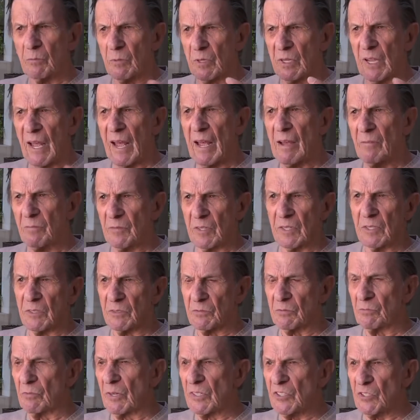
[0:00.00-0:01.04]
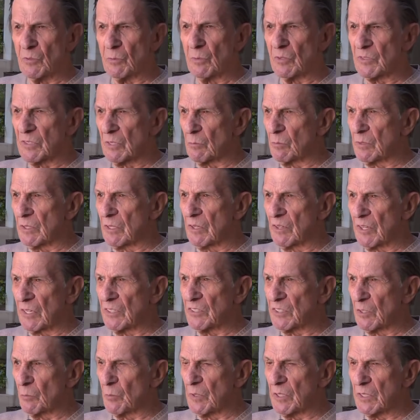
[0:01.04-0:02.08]
we have these rituals, that we, the
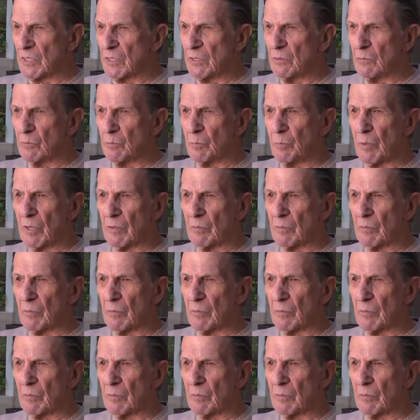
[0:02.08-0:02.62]
things that we do.